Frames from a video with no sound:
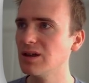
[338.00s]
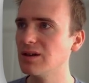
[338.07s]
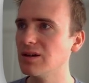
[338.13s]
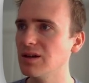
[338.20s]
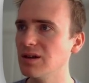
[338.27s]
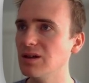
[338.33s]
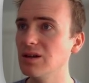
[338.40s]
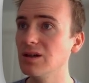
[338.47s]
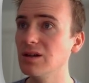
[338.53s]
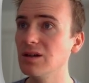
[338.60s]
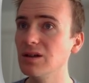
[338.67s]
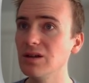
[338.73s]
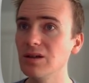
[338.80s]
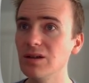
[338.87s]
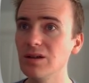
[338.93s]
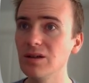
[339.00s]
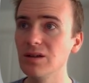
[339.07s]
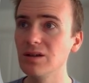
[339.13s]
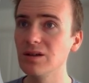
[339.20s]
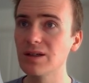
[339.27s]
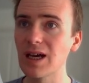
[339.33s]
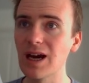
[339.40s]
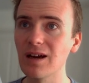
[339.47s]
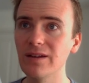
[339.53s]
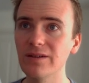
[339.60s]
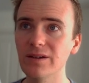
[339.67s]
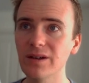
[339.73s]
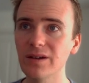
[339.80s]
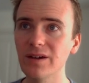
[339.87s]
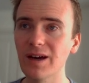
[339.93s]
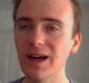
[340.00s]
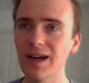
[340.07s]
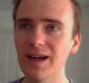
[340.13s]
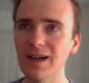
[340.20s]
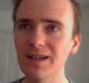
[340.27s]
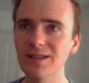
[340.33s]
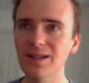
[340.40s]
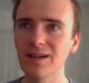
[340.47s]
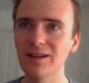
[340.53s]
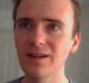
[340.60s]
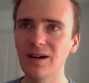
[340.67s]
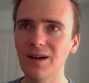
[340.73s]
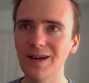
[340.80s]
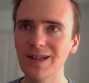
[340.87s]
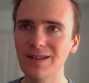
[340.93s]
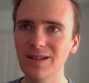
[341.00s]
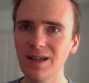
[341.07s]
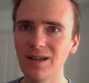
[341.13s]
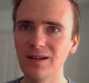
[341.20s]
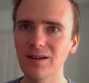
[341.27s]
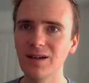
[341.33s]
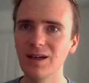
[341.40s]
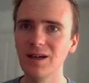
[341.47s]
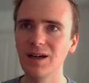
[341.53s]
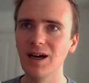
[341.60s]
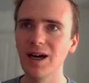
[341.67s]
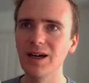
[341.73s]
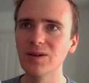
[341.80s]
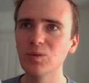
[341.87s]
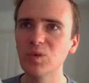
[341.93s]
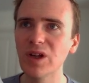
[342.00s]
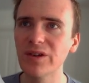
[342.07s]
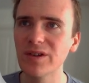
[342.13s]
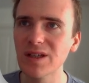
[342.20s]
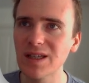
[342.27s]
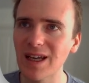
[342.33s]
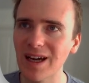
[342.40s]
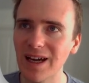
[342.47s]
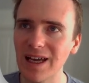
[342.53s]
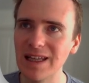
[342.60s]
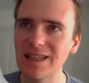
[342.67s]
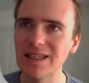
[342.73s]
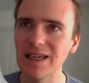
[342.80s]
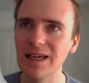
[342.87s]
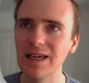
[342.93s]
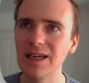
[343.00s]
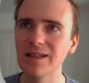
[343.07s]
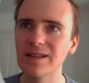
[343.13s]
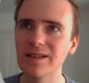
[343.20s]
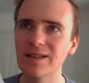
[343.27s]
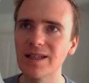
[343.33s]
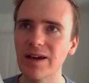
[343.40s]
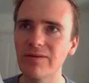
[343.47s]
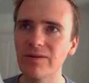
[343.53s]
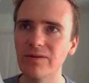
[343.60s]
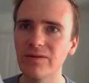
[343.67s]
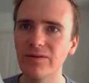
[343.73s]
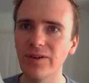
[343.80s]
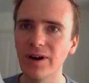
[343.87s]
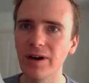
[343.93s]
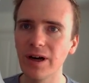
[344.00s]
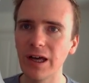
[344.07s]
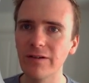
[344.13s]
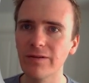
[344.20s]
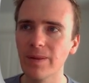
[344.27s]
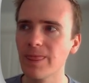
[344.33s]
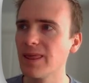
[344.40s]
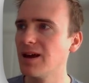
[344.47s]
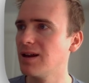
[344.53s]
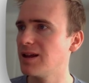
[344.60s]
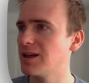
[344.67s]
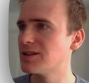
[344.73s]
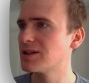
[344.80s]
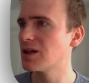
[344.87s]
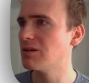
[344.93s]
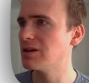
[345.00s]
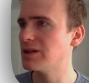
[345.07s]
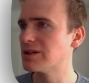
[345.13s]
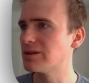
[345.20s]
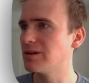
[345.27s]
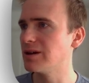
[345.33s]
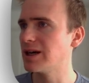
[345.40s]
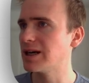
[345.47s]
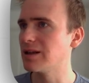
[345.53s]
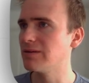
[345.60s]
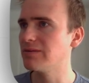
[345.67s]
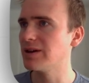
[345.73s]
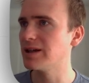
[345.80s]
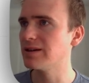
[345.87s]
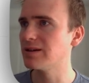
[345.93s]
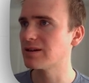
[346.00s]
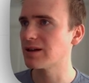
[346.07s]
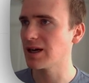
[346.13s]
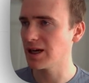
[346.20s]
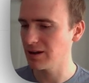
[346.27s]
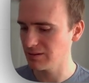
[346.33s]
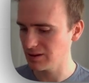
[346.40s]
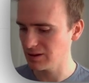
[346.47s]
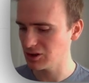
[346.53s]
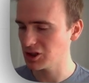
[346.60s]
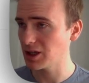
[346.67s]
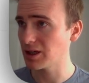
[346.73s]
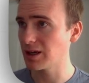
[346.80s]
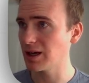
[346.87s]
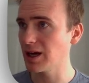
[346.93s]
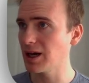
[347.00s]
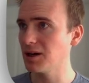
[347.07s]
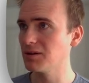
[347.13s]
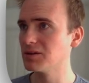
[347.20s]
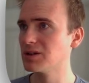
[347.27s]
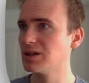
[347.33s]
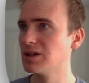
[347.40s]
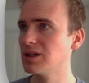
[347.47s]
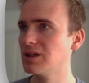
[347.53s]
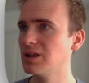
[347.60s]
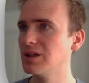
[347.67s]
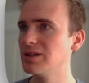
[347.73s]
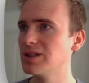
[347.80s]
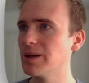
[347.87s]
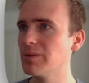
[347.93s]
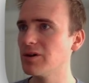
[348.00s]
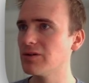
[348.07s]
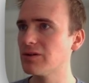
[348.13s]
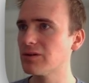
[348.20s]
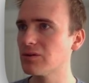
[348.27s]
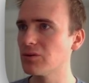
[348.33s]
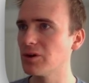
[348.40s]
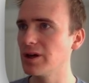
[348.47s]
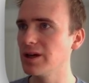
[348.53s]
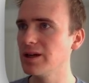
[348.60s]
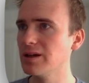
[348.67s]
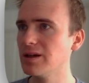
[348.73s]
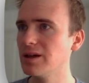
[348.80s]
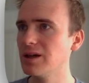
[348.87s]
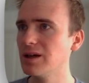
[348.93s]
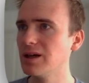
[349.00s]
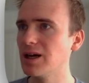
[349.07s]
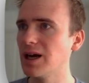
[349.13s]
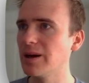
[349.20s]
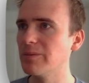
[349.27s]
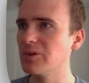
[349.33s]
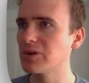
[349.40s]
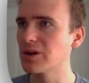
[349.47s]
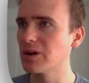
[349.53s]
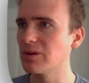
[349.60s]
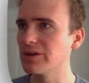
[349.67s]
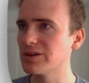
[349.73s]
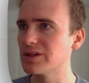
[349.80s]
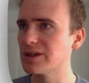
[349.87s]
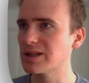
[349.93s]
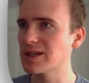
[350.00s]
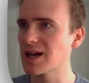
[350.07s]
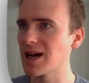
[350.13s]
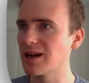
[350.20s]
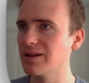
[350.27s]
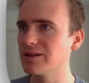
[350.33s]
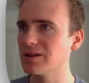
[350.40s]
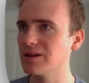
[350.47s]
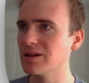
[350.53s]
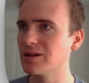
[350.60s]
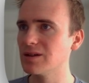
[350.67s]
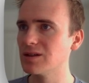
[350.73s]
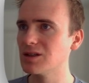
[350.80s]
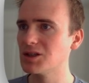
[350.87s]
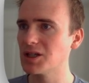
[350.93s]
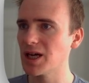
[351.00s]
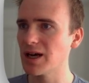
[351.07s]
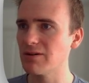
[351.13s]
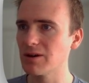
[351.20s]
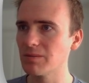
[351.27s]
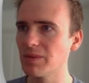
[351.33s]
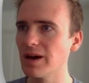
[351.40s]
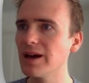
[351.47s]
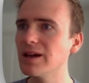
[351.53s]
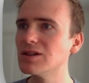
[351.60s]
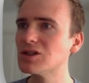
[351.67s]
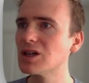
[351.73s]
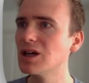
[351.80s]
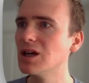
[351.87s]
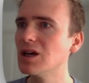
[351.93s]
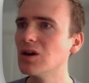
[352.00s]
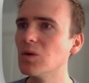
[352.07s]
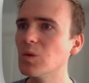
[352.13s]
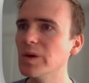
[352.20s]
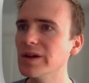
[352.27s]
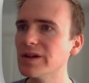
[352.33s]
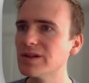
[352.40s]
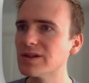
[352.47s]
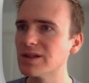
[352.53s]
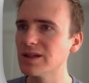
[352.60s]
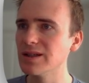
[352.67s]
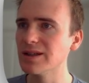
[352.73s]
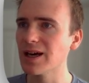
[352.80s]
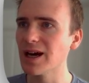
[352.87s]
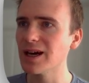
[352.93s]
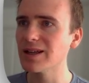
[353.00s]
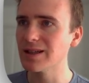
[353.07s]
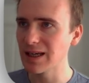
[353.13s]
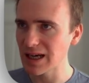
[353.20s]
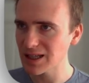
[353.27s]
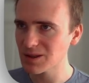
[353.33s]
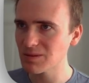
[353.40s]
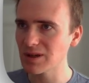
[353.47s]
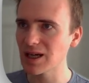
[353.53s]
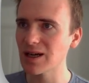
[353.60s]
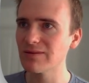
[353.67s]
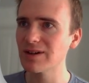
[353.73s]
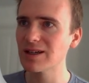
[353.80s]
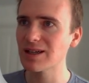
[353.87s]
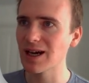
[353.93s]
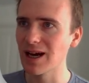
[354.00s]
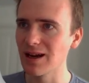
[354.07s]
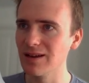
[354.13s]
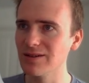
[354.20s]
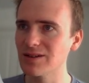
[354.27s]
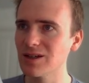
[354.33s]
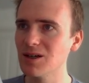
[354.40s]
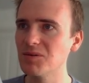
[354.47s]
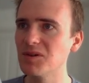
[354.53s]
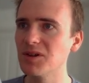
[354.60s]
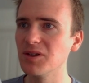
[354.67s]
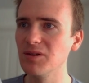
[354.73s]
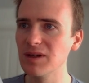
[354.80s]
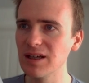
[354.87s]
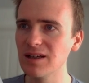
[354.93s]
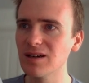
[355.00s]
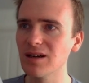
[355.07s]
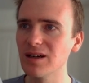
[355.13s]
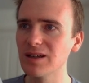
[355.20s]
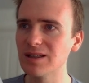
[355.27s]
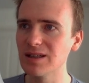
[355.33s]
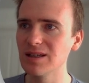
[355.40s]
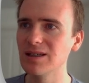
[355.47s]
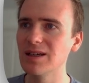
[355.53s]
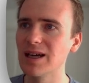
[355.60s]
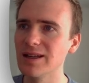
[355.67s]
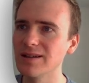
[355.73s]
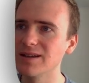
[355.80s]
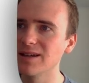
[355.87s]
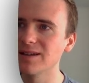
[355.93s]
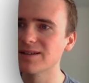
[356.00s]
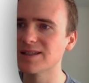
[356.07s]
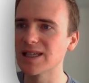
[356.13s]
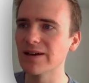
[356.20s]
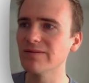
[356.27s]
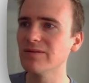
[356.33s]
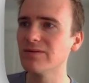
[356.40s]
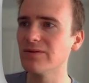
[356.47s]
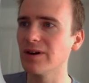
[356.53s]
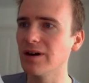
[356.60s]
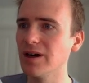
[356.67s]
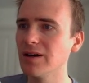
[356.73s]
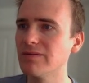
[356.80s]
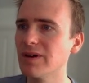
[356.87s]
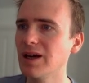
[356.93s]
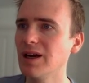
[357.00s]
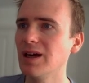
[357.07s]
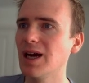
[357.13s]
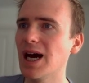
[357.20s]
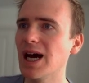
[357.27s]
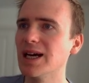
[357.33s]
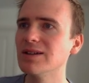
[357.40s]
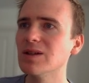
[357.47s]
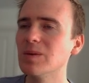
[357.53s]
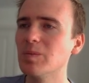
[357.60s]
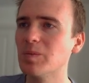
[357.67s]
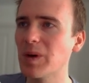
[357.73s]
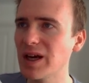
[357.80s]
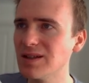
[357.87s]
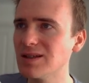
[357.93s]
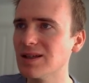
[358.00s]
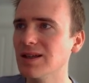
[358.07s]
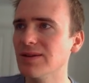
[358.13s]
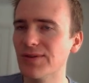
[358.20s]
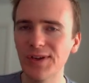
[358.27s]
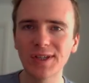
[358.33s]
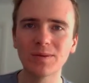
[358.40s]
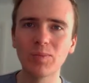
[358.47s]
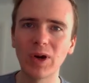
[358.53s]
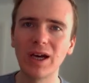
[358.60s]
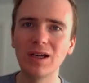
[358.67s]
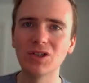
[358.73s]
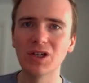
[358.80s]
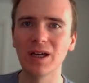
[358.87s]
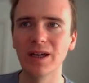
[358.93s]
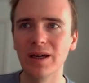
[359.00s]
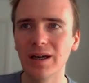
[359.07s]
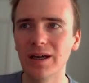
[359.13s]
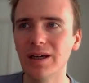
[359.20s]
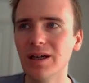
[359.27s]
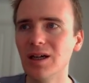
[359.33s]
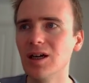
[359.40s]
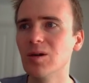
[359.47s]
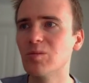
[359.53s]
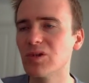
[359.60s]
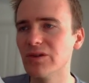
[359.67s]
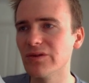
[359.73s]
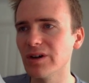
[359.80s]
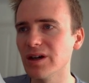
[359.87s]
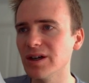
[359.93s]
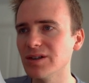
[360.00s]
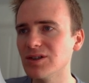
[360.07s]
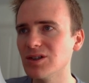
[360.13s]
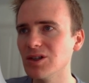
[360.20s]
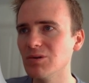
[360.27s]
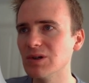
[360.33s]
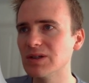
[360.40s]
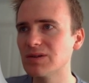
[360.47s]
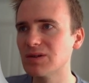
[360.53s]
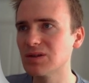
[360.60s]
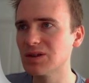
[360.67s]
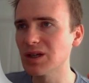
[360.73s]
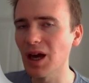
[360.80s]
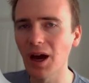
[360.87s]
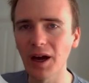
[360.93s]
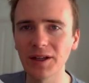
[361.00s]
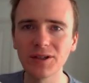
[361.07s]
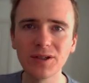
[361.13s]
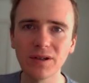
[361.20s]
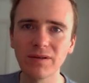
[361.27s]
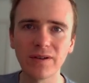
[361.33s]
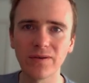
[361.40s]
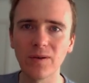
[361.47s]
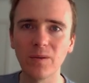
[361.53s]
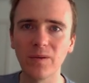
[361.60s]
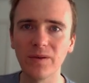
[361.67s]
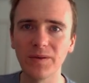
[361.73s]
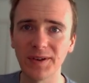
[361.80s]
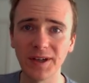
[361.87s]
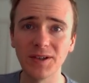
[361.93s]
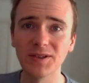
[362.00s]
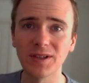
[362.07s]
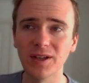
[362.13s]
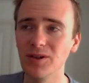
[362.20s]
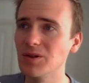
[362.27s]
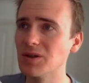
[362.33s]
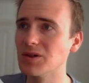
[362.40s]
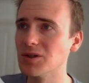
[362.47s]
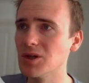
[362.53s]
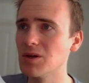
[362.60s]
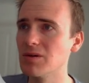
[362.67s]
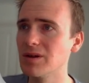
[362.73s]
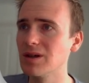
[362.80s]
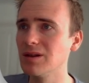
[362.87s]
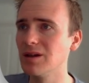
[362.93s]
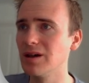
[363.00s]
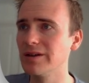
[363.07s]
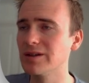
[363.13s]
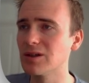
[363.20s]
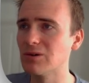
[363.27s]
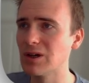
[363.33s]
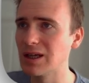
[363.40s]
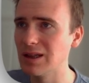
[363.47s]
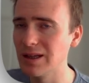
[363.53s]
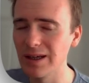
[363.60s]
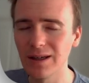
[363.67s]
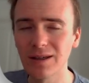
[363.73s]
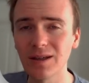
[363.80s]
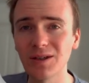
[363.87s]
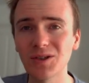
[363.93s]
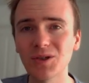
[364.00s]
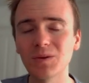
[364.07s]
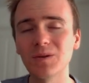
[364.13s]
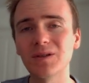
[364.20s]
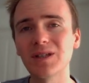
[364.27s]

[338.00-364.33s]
the calendar has an I D. And notice that ends in seven five. Let's go into our add event account and check it out. Demo three, and we'll go onto the calendar sharing page. We can see that, yes, we have a calendar with a unique I D ending in seven five. And basically this page here provides you with tons of different things that you can do with it, like direct linking to a